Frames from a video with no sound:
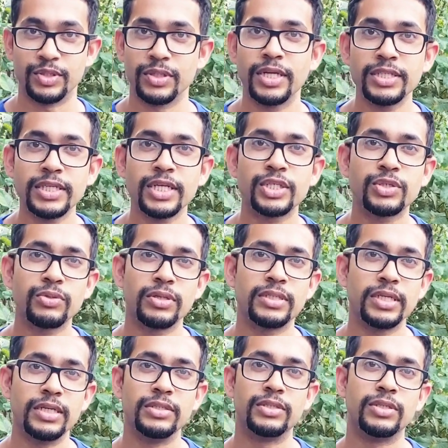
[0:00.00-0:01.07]
So let's get straight
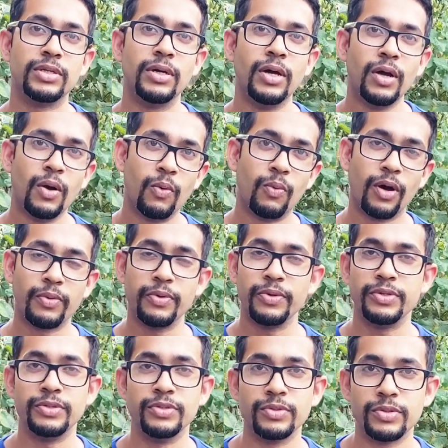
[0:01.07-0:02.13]
into what we
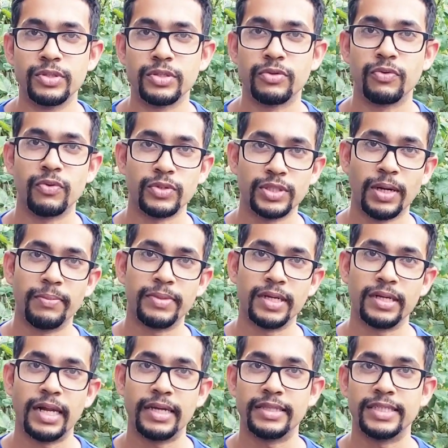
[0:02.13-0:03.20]
would do to grow
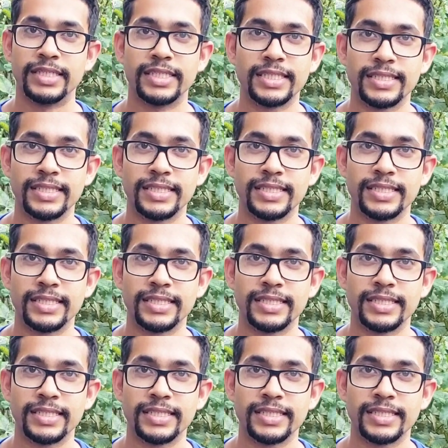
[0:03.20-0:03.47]
something like this.